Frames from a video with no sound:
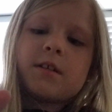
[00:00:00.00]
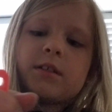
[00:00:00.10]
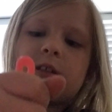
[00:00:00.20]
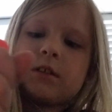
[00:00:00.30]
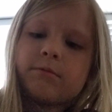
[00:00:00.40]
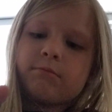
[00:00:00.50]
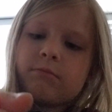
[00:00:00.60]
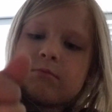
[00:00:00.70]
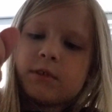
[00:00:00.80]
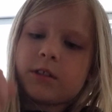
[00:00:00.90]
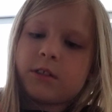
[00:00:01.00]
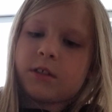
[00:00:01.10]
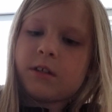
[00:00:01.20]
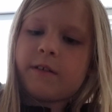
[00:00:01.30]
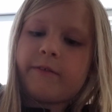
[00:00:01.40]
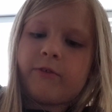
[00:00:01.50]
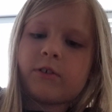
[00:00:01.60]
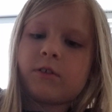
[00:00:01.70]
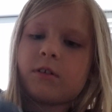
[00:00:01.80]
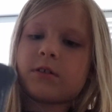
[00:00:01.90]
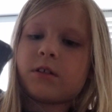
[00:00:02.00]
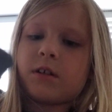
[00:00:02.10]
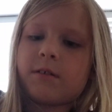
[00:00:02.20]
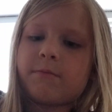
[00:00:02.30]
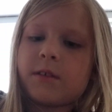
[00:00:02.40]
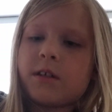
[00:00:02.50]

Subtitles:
keep mixing it for a long time,